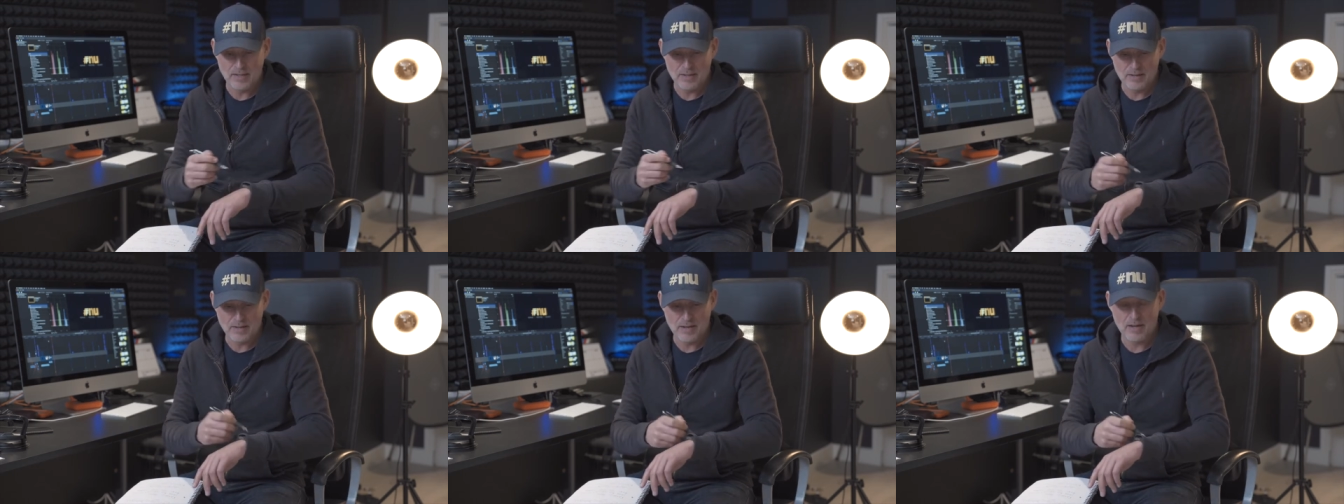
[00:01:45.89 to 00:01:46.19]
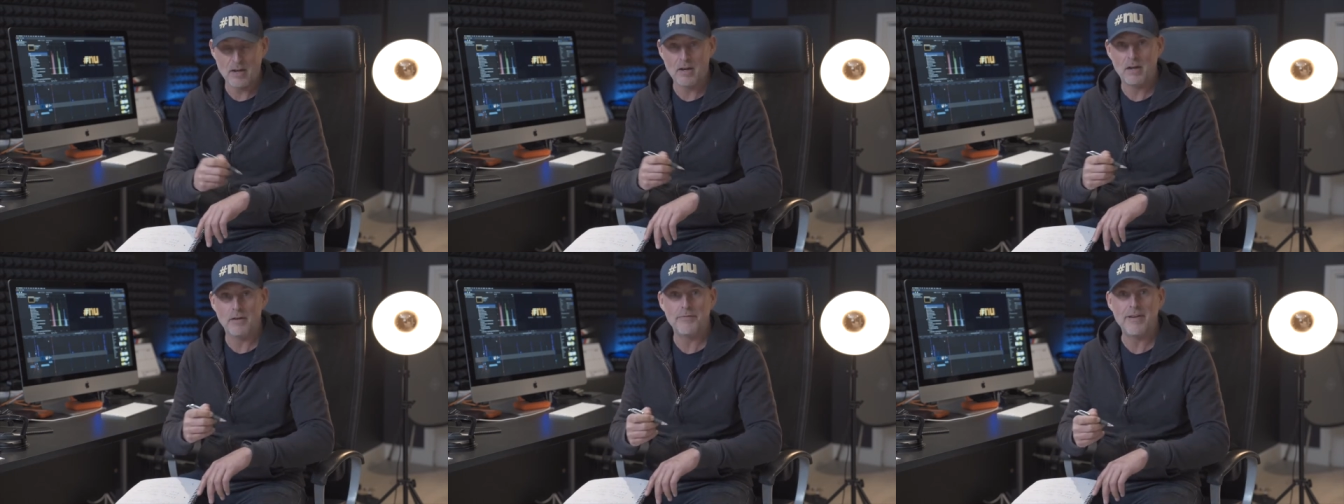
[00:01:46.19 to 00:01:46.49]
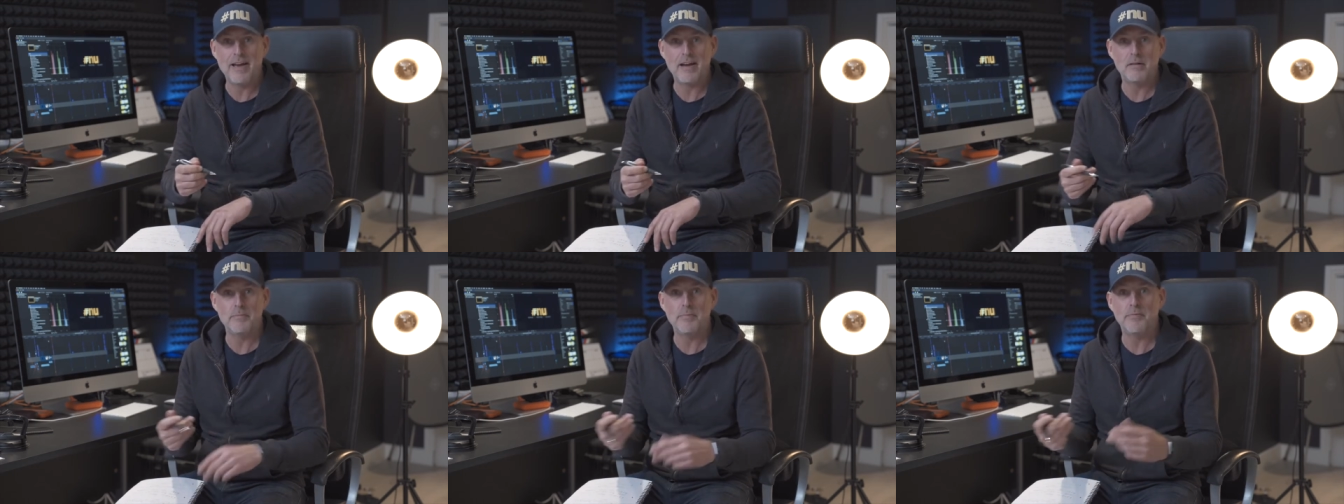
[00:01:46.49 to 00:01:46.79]
half
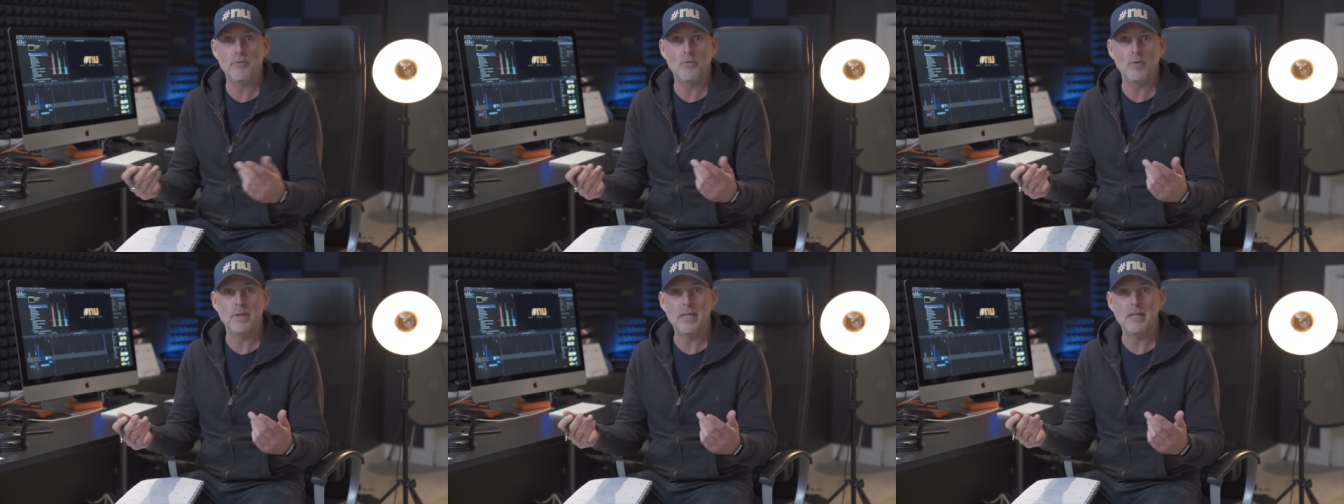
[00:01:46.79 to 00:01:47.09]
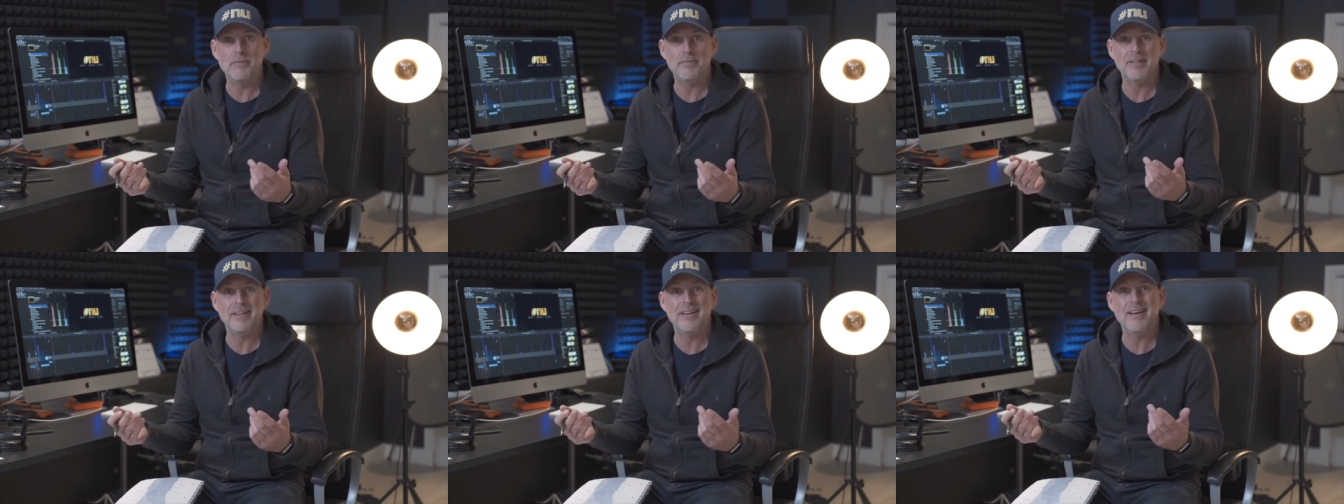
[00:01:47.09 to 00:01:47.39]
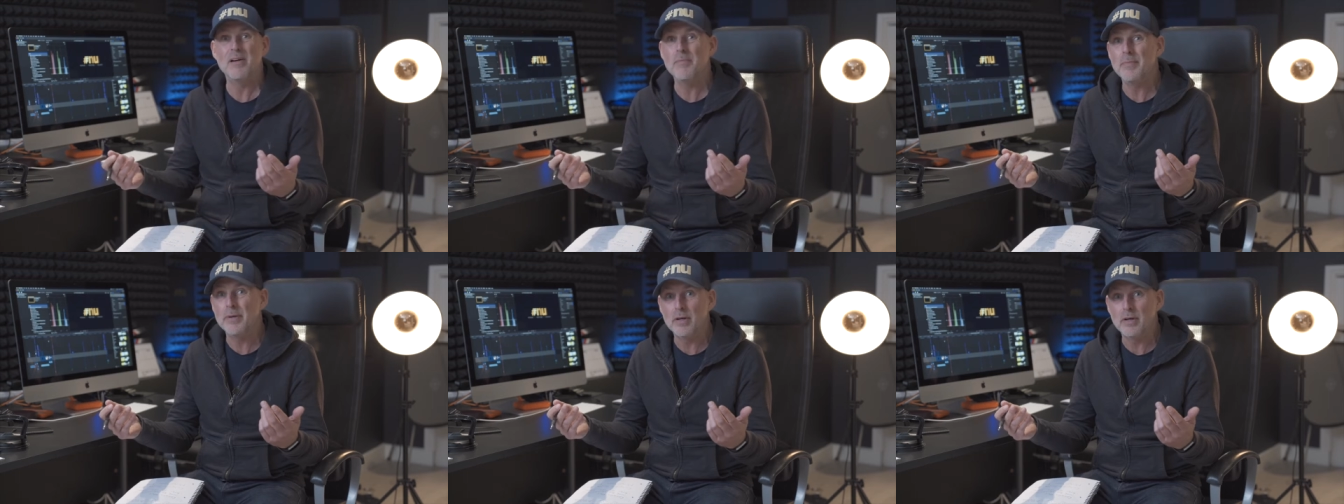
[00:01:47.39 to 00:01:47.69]
hour before the even
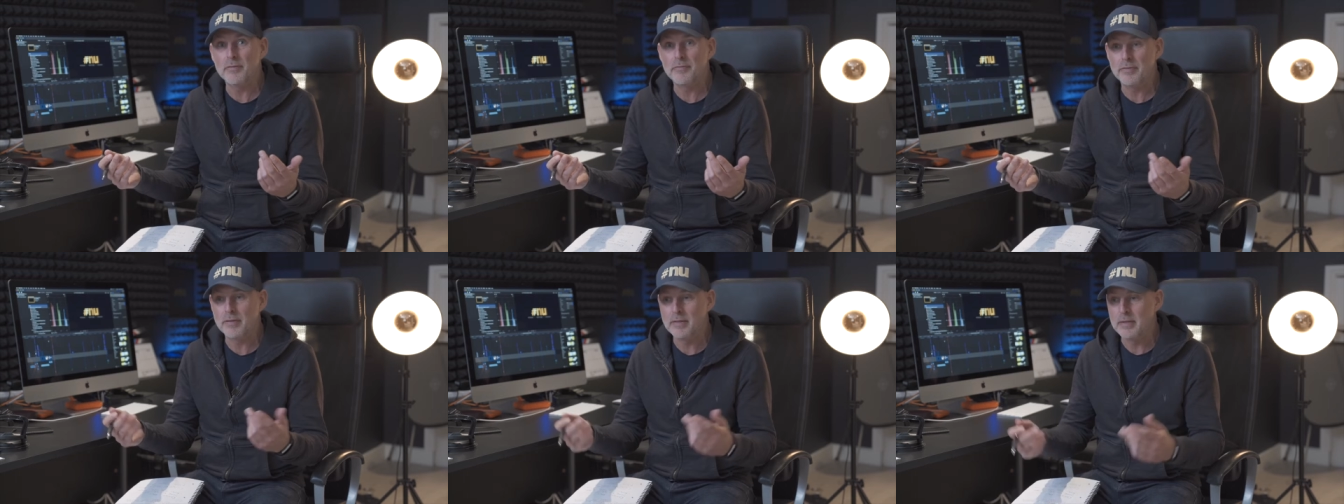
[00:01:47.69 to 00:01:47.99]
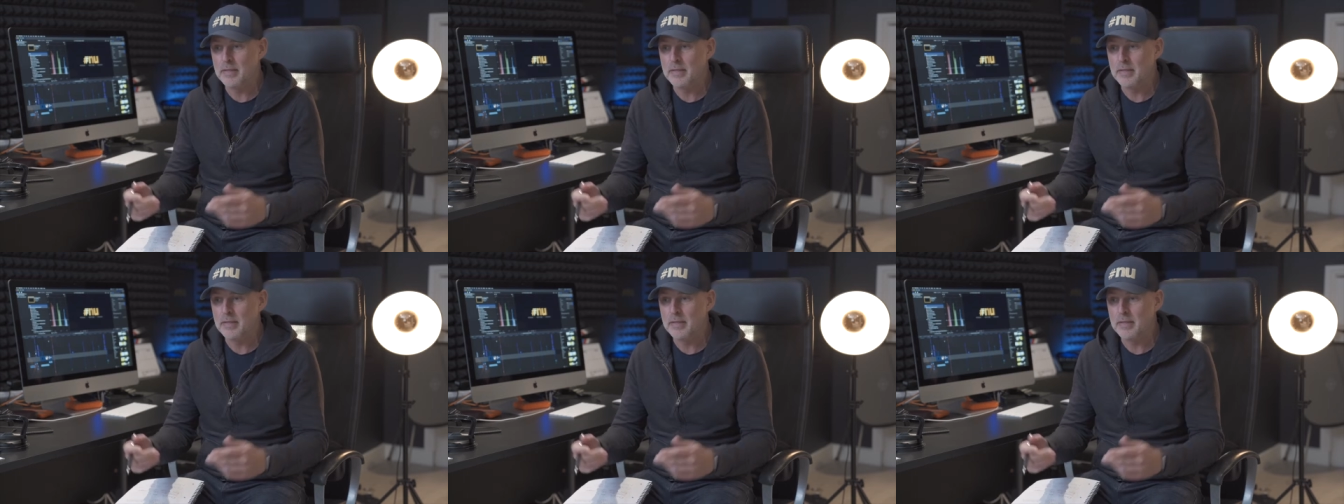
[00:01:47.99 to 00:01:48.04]
alarm went off.